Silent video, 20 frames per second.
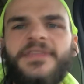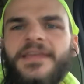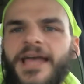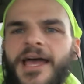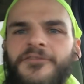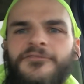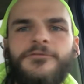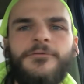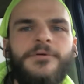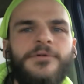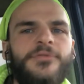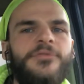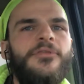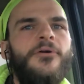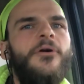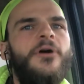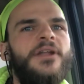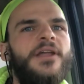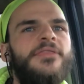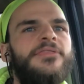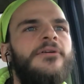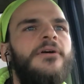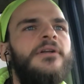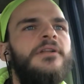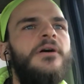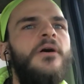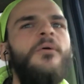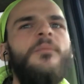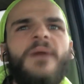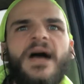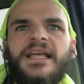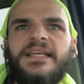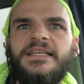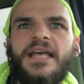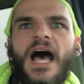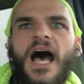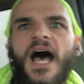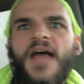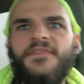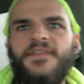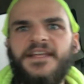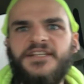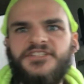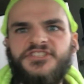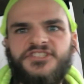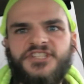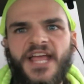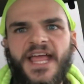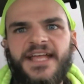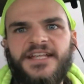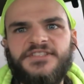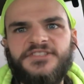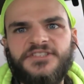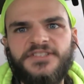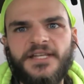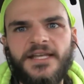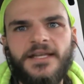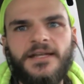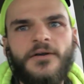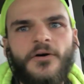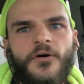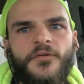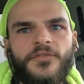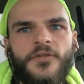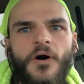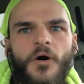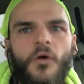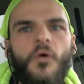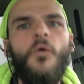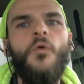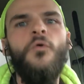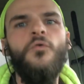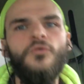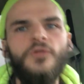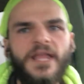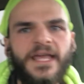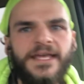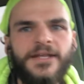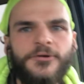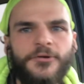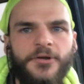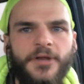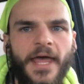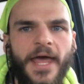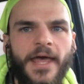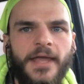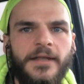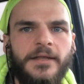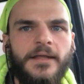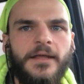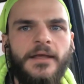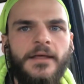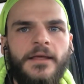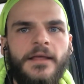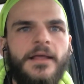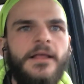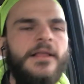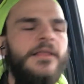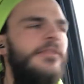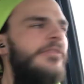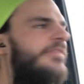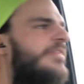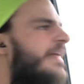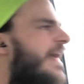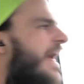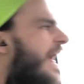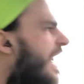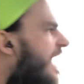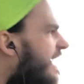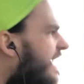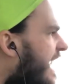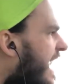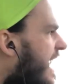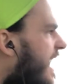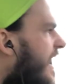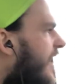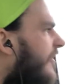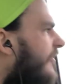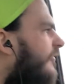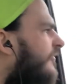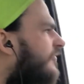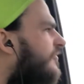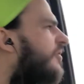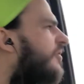thing everyone thought. I thought, oh my God, they changed it on the whole internet. They have